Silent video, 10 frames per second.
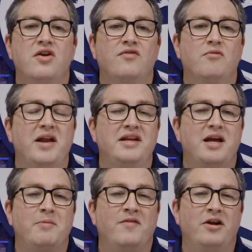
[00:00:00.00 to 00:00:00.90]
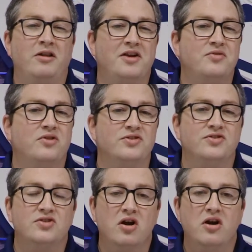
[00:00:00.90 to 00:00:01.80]
from any type of electrical
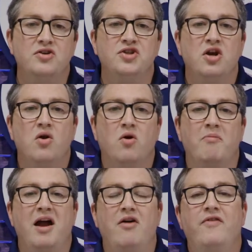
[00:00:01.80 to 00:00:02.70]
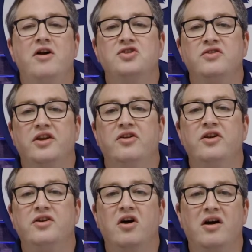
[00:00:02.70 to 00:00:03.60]
surge or malfunction that
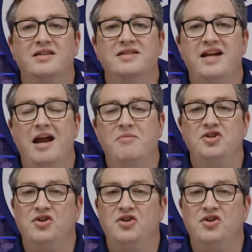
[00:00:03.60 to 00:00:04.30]
could cause damage.